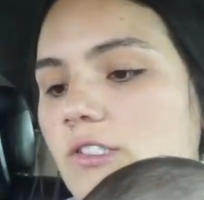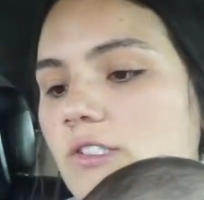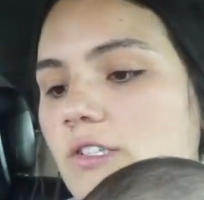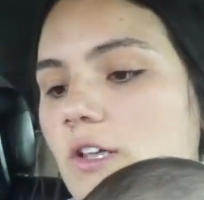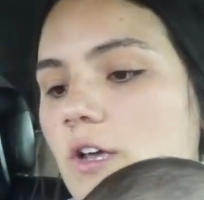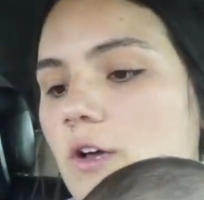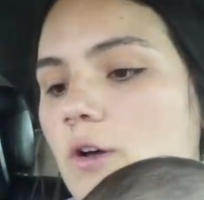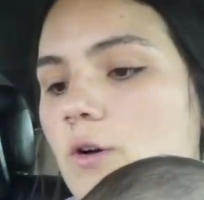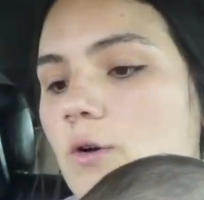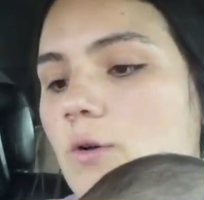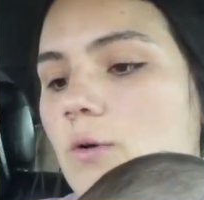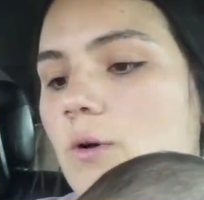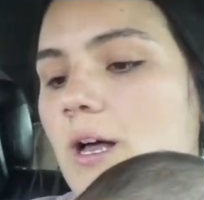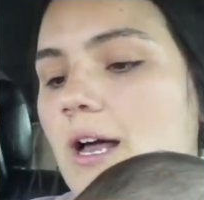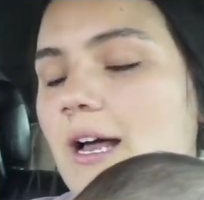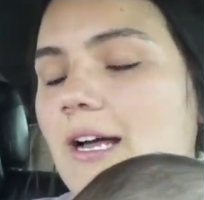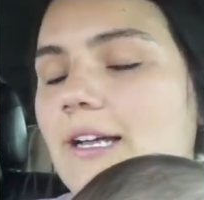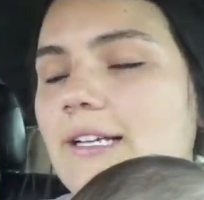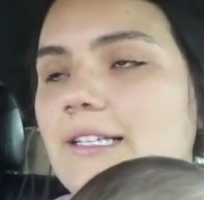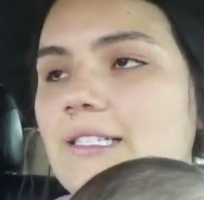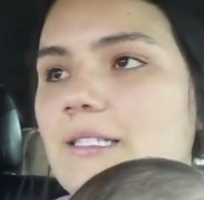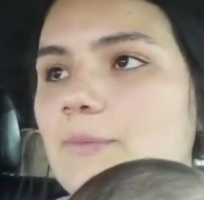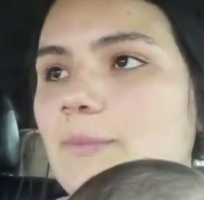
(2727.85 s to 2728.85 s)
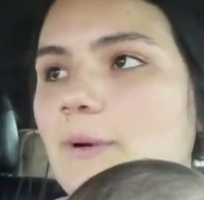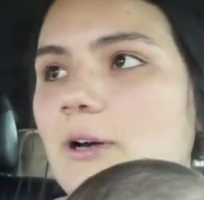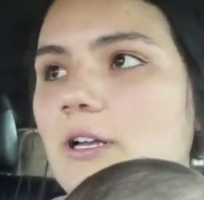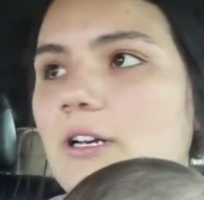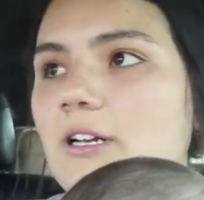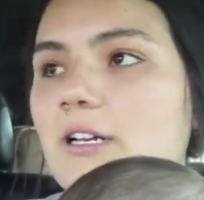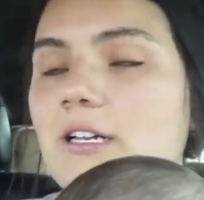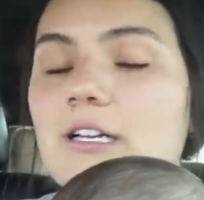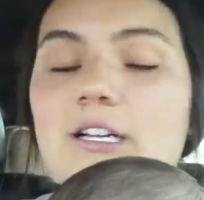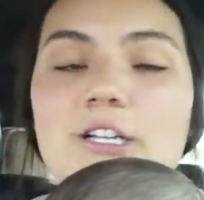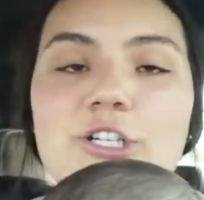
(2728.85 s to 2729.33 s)
So I
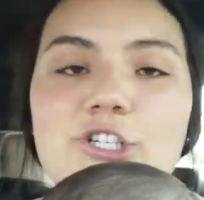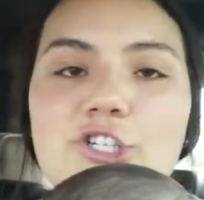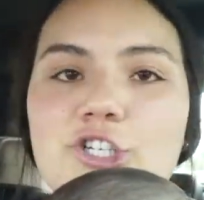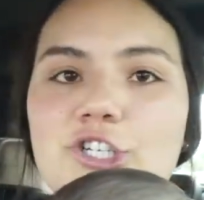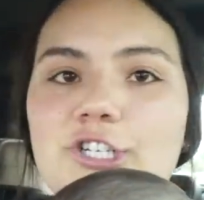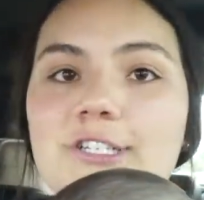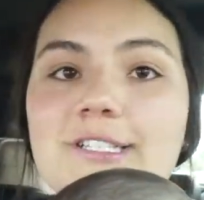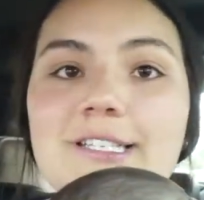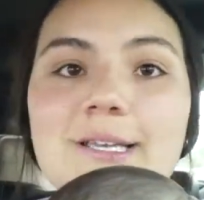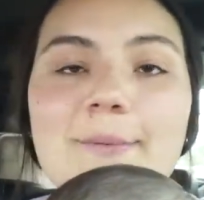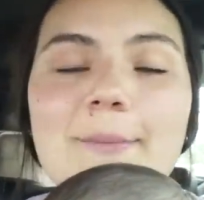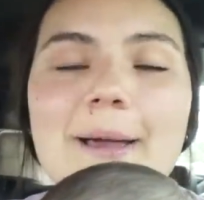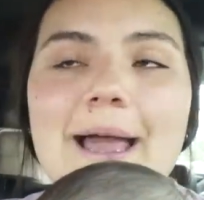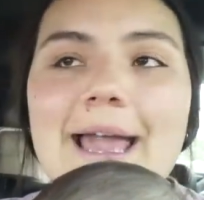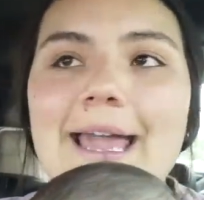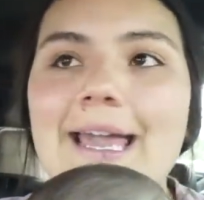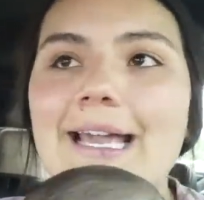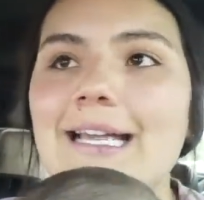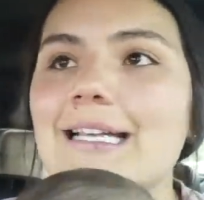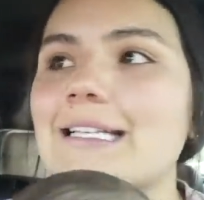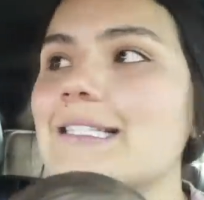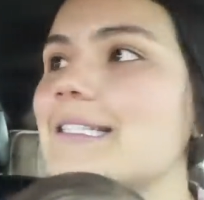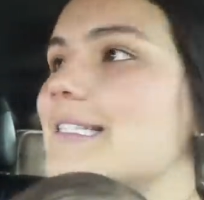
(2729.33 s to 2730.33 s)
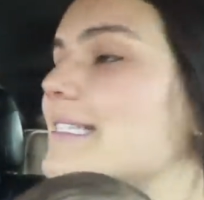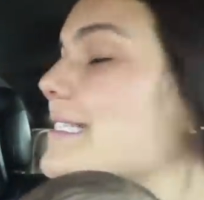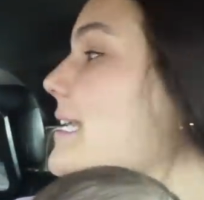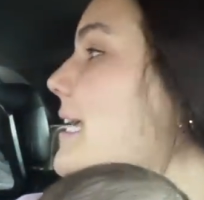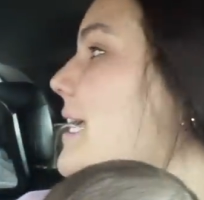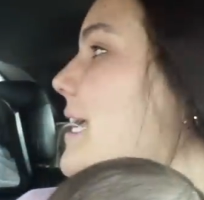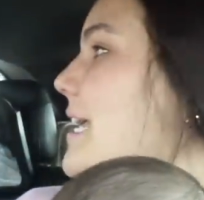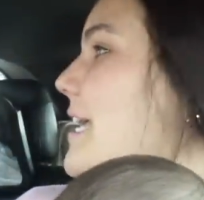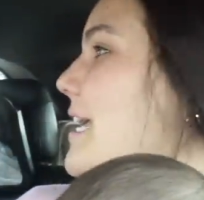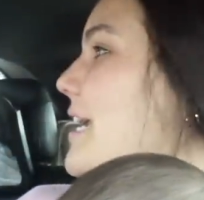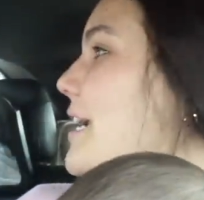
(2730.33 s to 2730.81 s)
spotted a Jersey Mike's
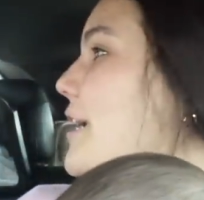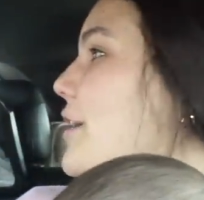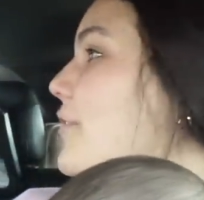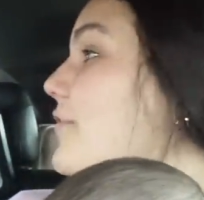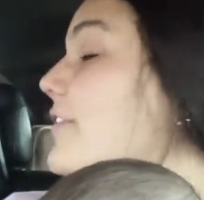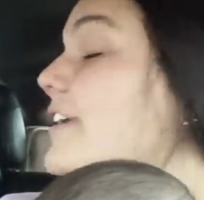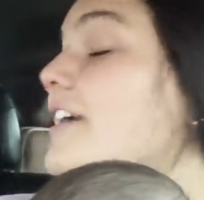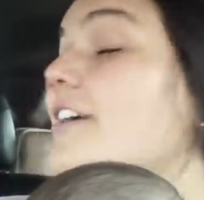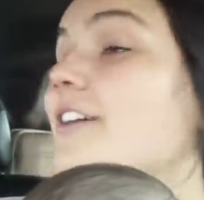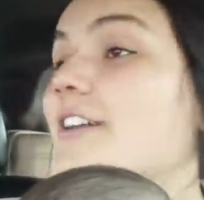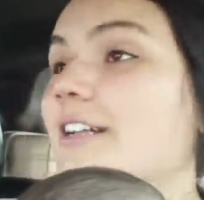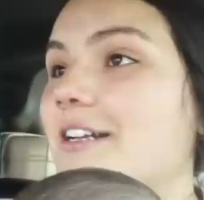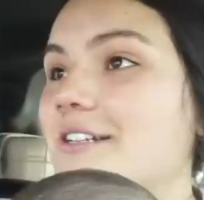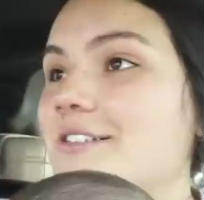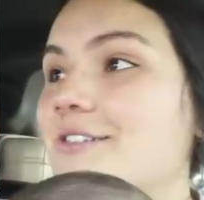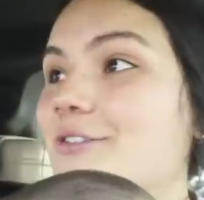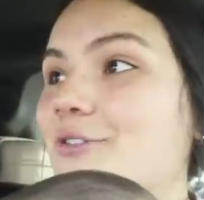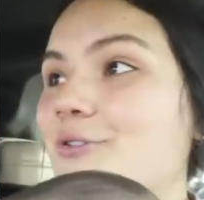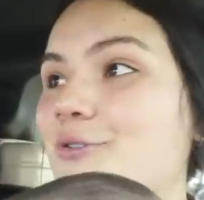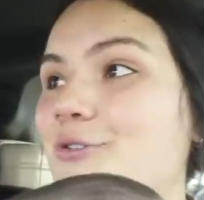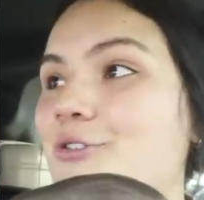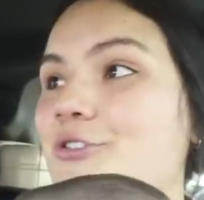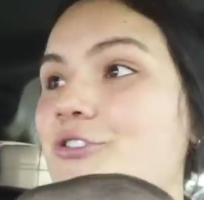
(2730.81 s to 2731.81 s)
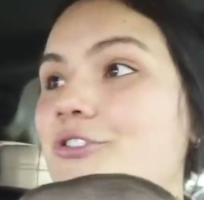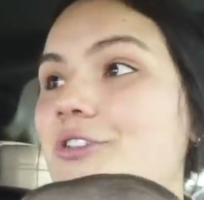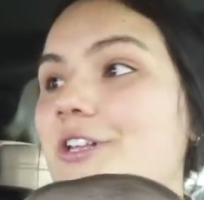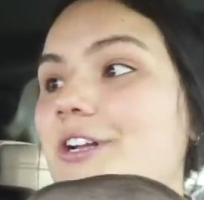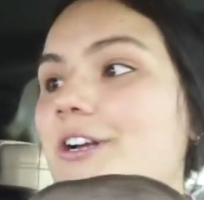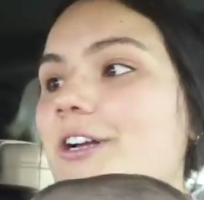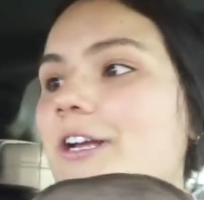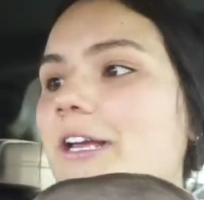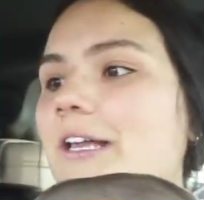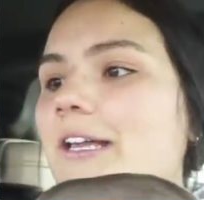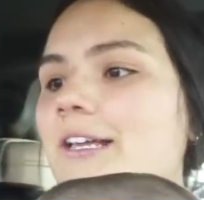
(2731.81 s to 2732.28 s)
over here next to the Orange
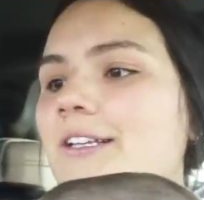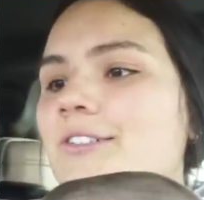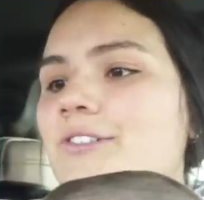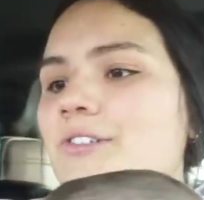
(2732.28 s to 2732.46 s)
Theory.